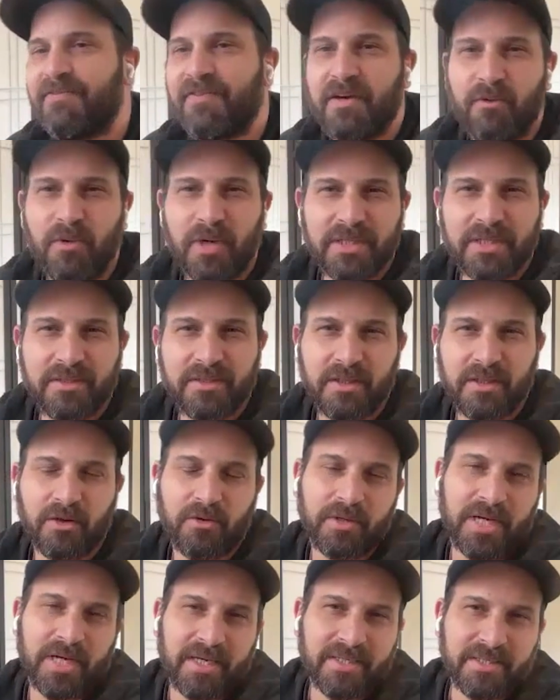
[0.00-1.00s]
I want to,
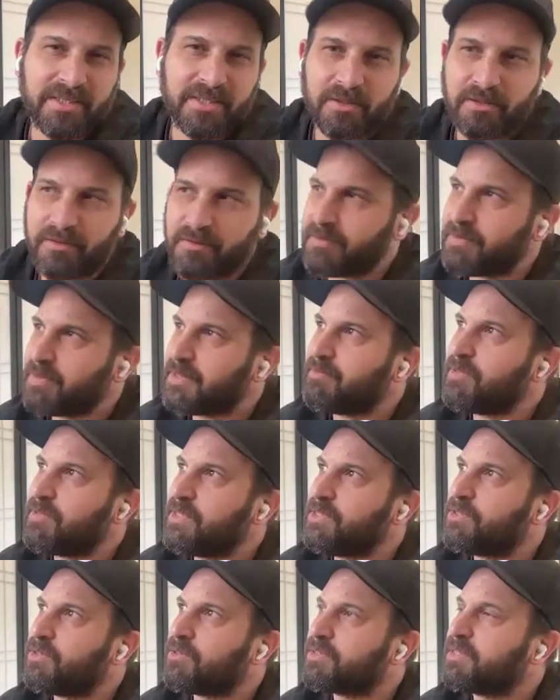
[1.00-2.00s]

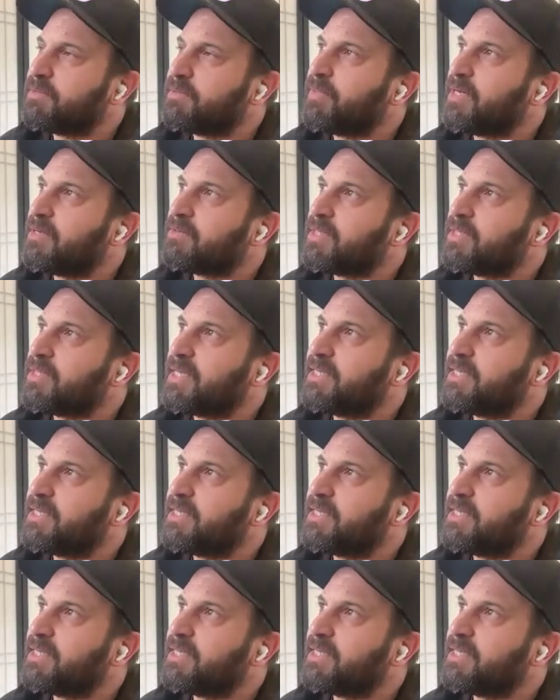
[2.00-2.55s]
when it talks about